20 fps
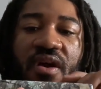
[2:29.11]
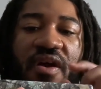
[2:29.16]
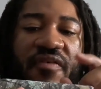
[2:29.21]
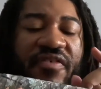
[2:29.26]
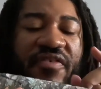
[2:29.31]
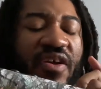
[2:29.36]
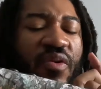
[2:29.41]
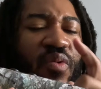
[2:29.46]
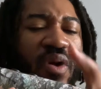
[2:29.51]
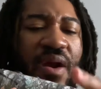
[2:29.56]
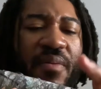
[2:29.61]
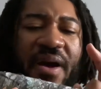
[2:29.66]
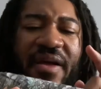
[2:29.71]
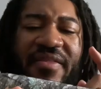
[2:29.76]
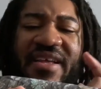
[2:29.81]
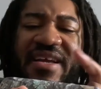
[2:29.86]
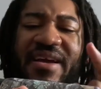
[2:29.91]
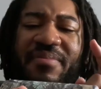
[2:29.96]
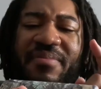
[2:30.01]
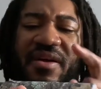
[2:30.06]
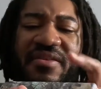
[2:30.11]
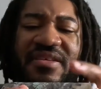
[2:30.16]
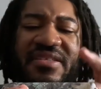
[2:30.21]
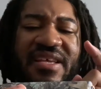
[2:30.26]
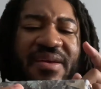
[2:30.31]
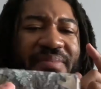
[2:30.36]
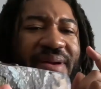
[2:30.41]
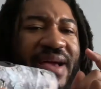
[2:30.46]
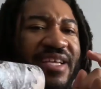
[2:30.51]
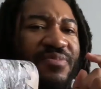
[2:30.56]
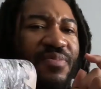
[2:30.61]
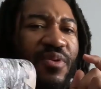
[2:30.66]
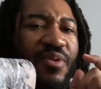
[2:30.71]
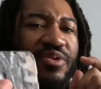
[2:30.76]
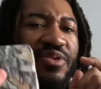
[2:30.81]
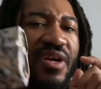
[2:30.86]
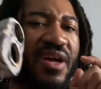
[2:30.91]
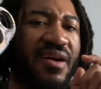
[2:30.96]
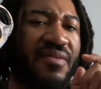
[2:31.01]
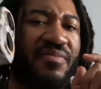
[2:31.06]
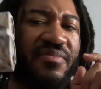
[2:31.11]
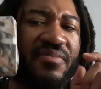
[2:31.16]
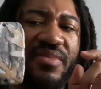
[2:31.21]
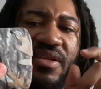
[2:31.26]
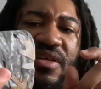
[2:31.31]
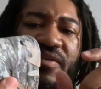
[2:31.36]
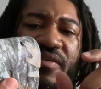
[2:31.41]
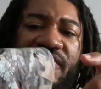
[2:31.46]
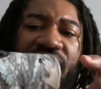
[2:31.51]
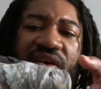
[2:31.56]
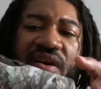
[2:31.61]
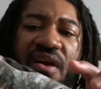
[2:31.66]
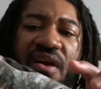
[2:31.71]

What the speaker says: I forget where I think I bought this at Bass Pro Shop, I believe.